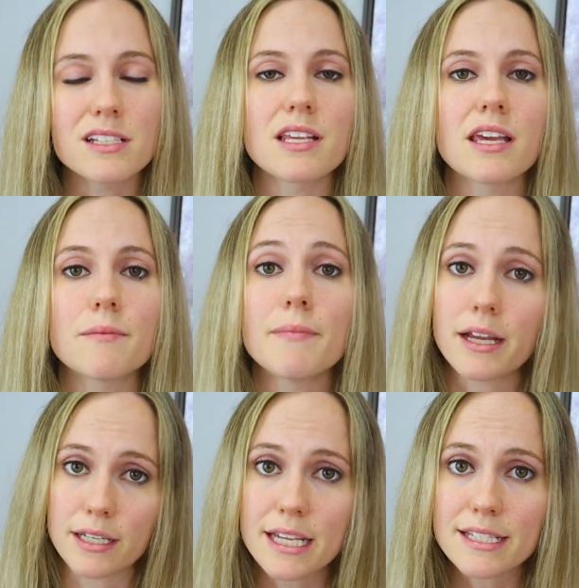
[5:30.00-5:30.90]
things like
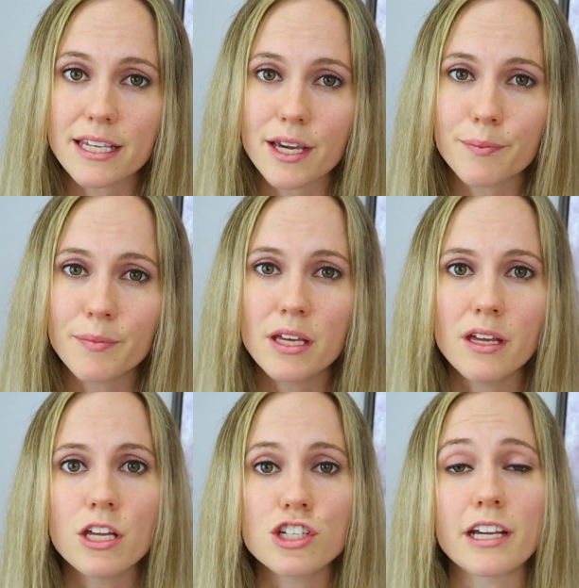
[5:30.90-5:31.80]
magnesium.
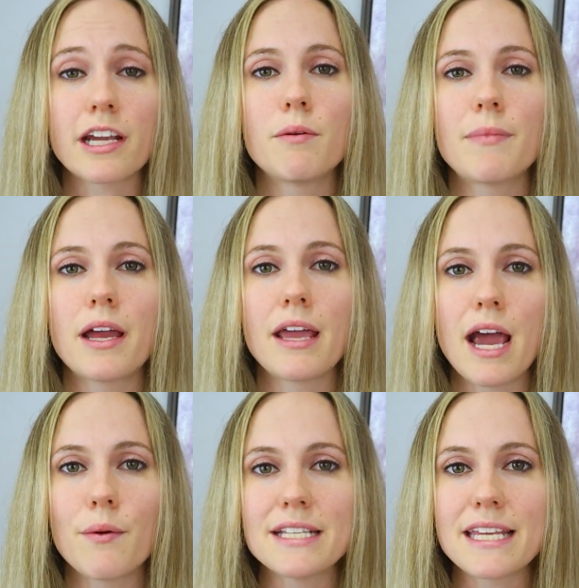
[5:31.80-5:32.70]
Check out my
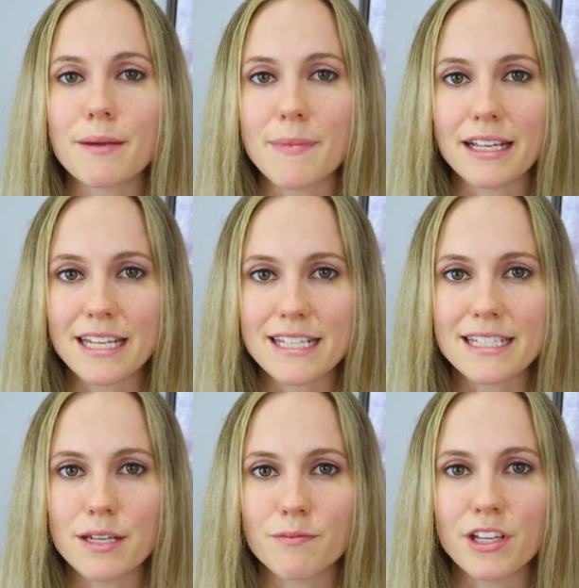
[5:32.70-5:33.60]
How I Take
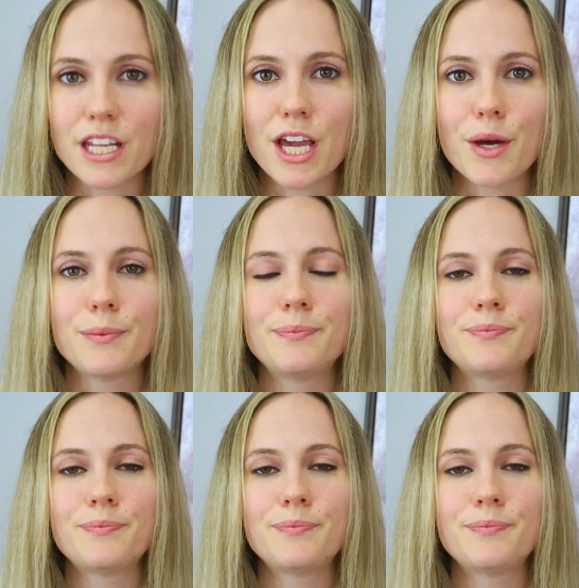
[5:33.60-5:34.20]
Magnesium video.